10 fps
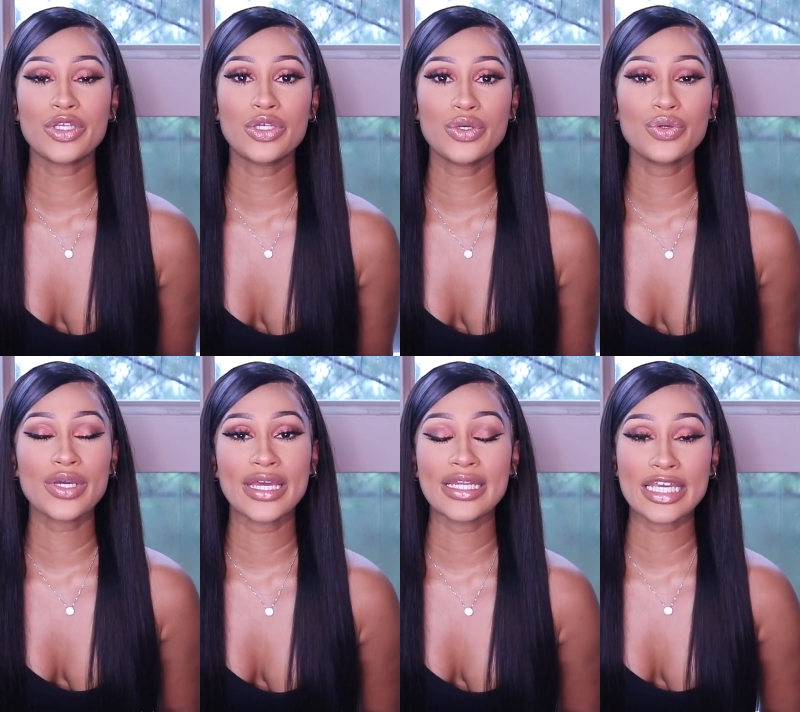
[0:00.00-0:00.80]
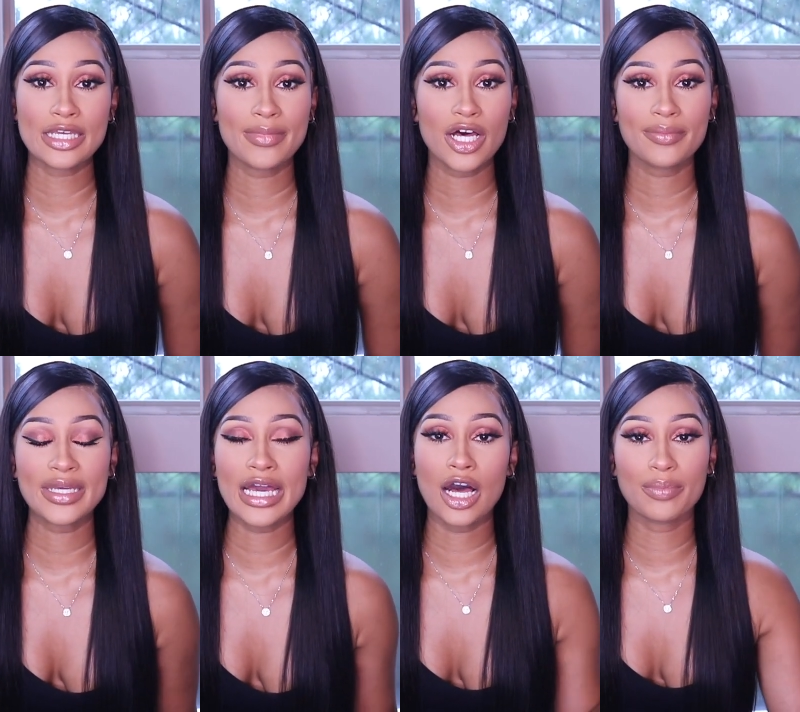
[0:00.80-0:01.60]
You can email
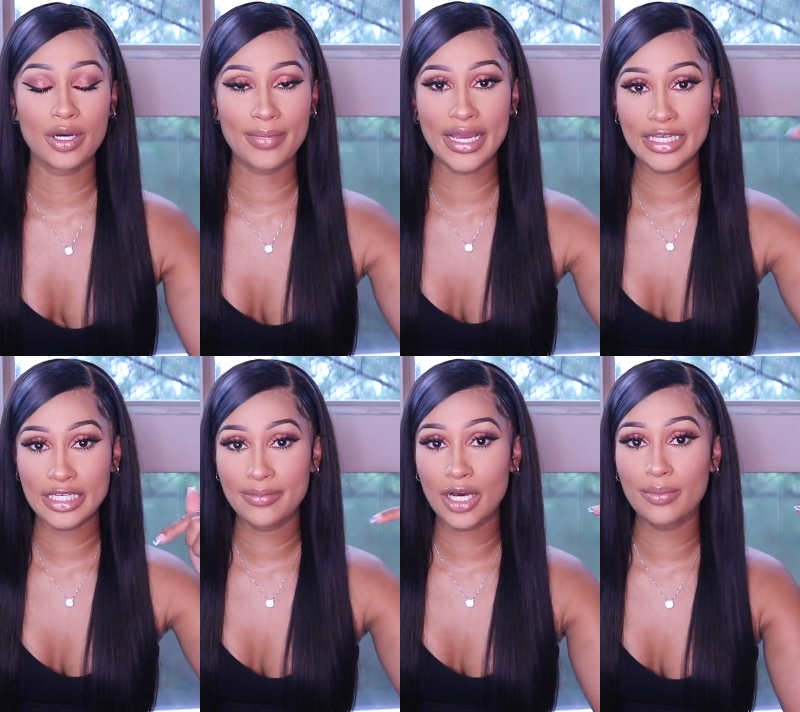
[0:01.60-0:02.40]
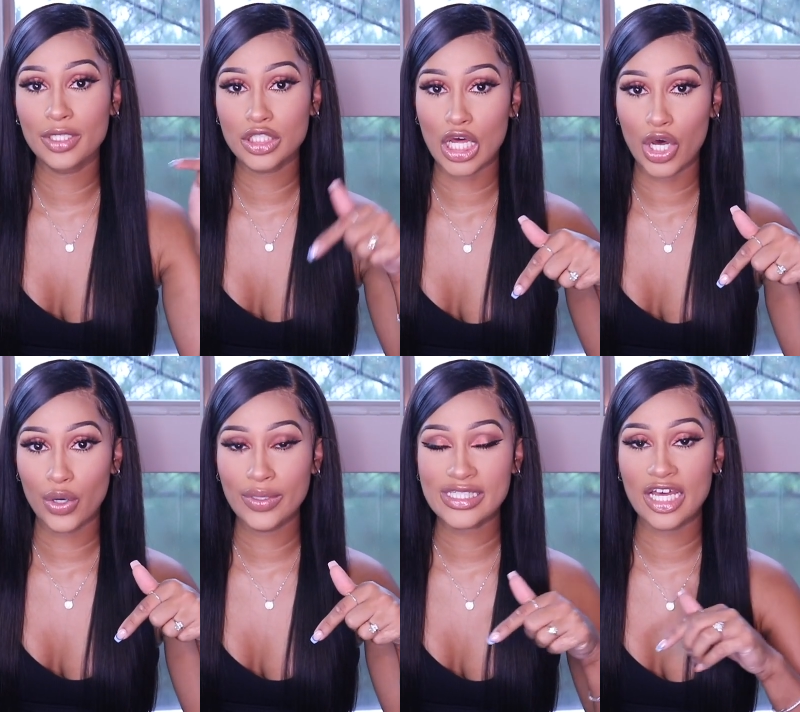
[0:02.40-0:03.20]
me. I'll put my email
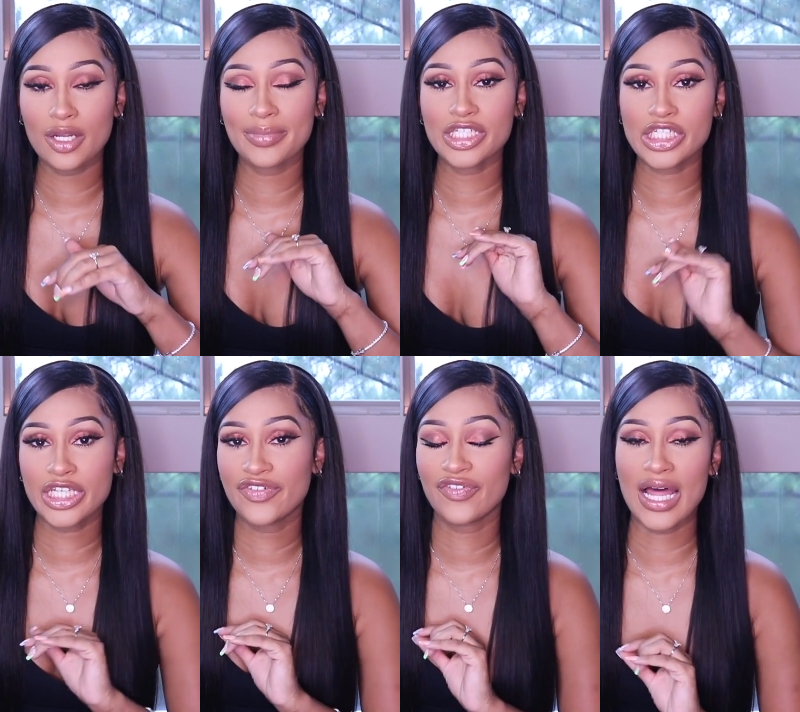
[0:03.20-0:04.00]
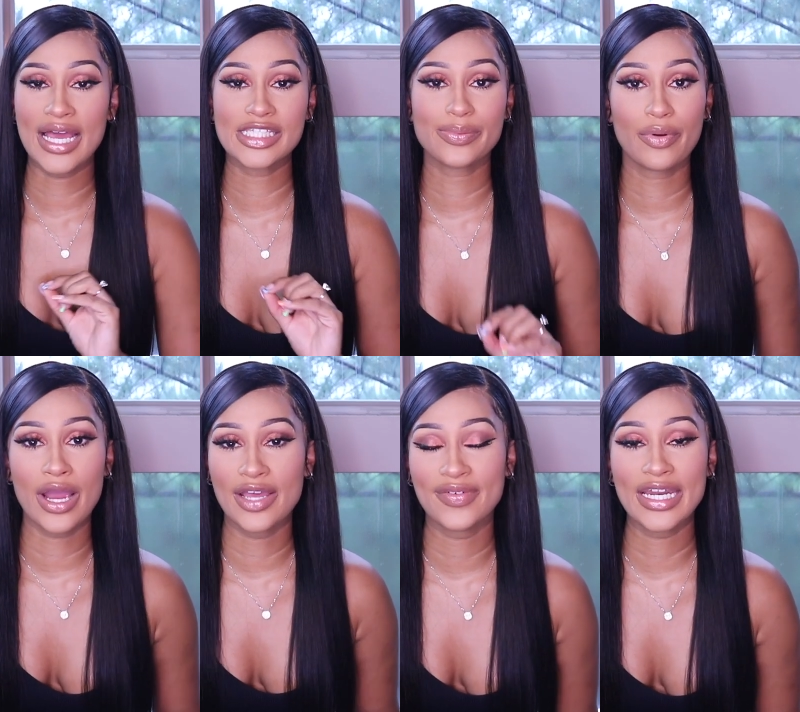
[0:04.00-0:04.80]
below. It's going to be
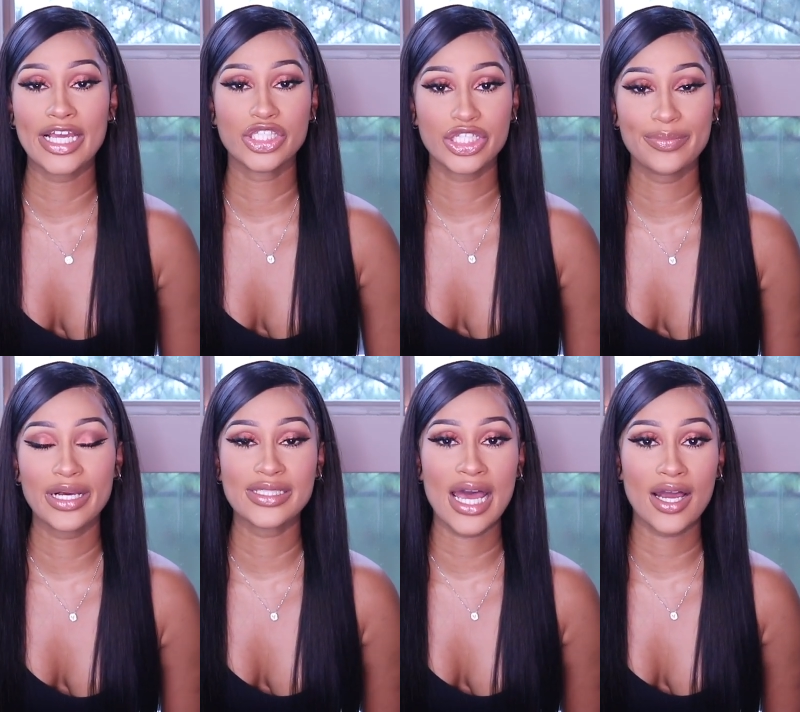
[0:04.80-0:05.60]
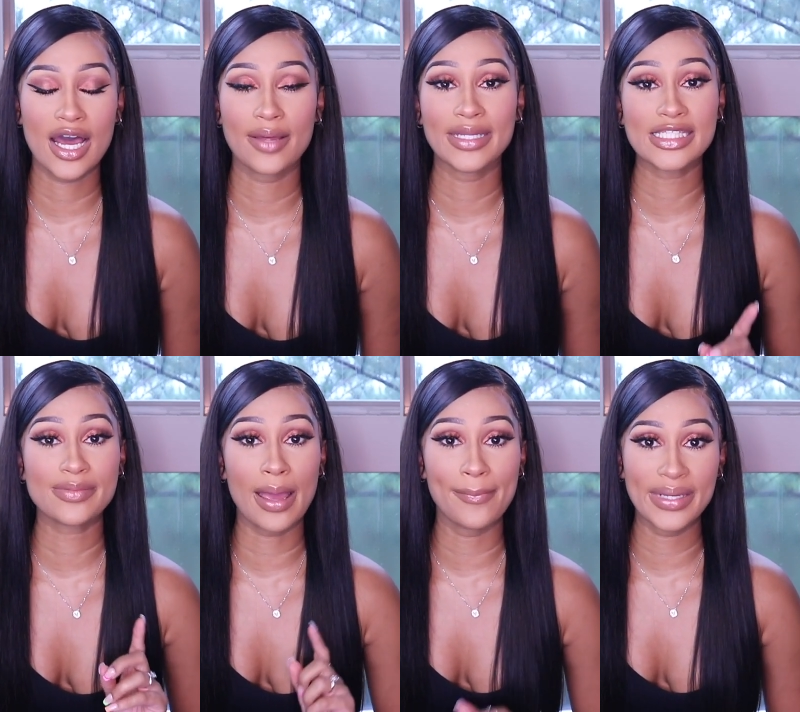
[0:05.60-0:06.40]
sheflyesprivate@gmail.com. That's
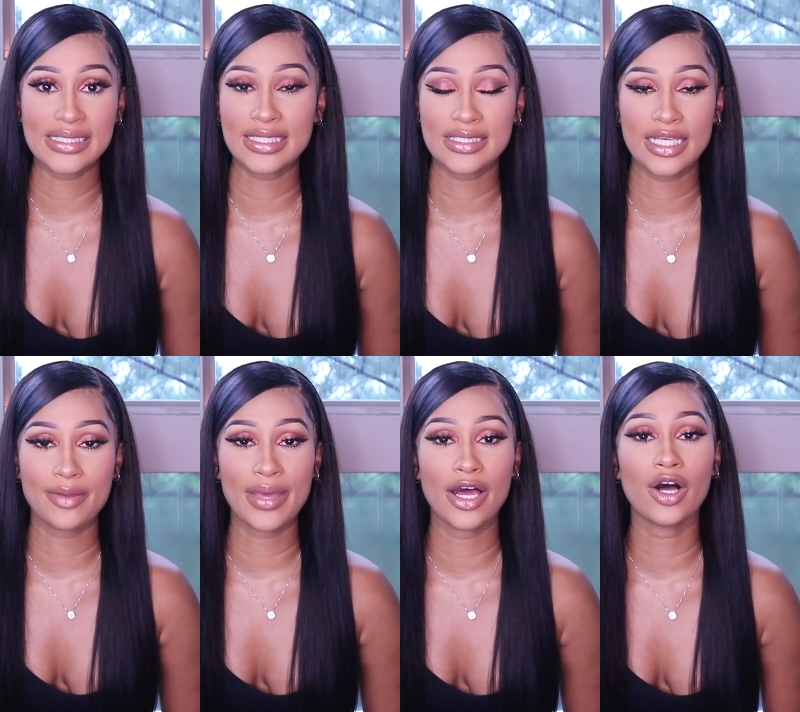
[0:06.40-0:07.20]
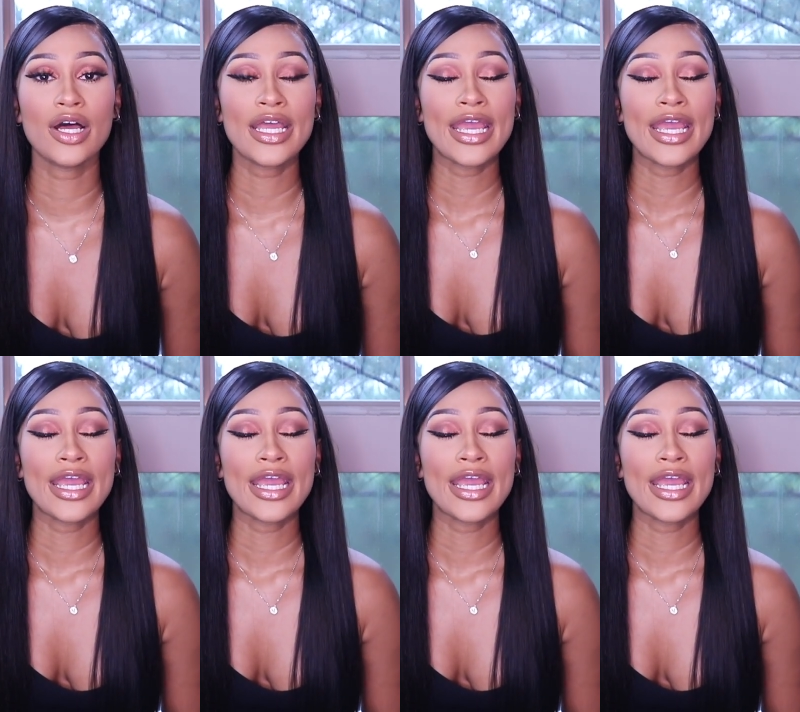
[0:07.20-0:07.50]
my business email.